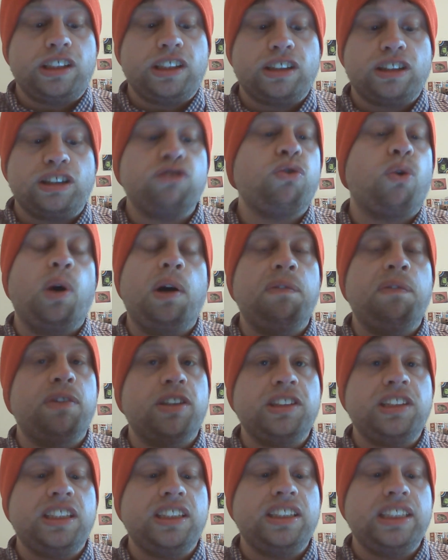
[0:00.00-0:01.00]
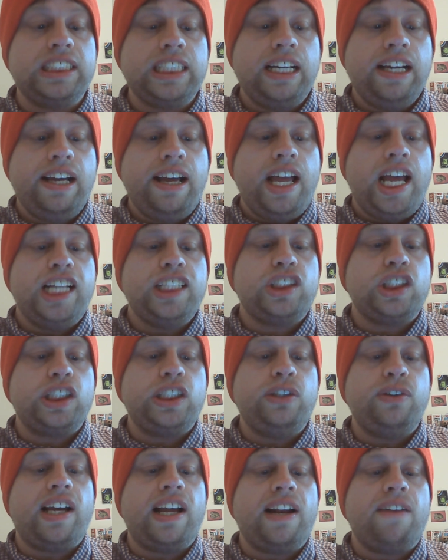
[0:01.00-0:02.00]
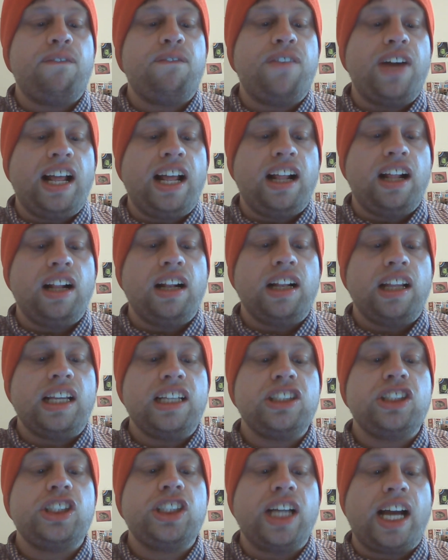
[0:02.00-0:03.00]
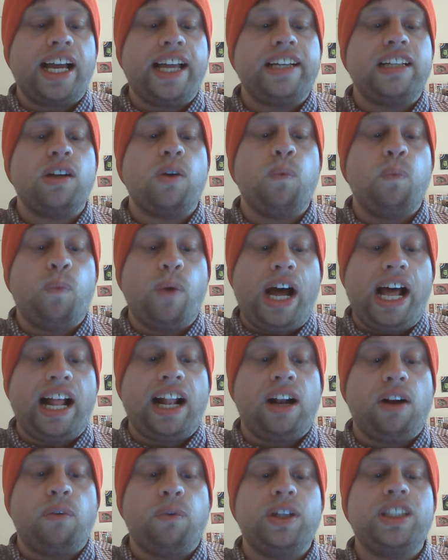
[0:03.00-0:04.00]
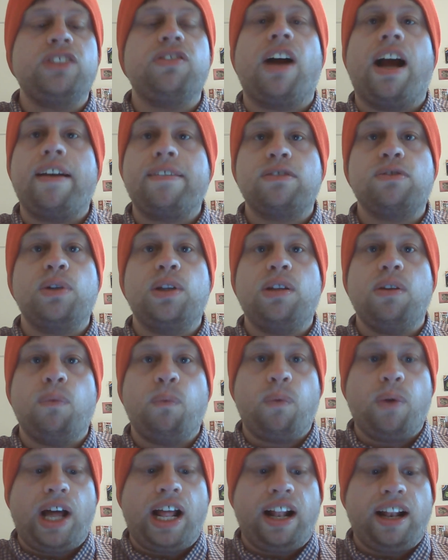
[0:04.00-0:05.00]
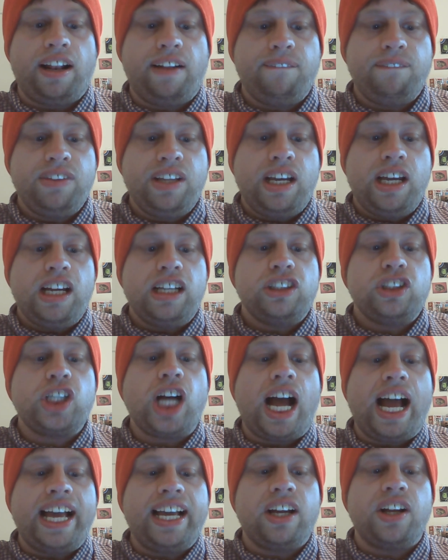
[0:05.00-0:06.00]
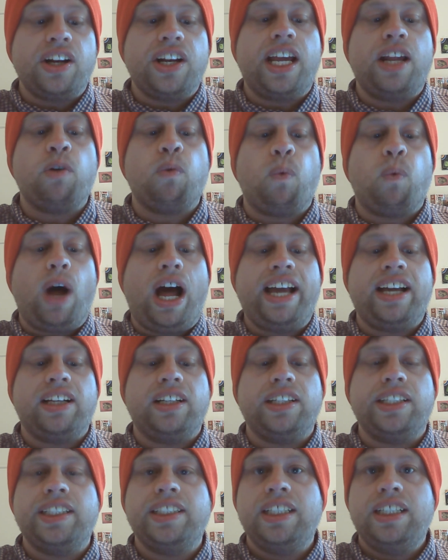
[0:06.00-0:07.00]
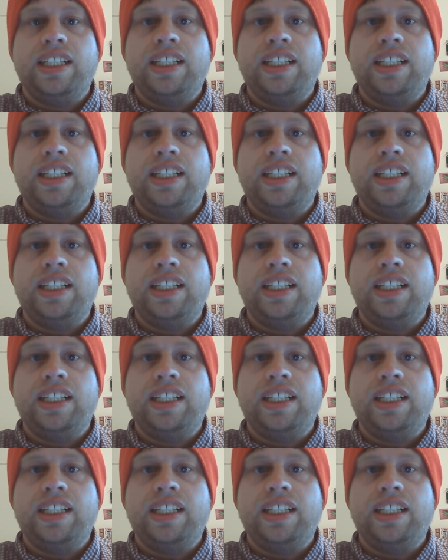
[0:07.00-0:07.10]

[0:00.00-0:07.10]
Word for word: There's four verses, and so you get fell, shut, well, which rhymes with well, child, and wild.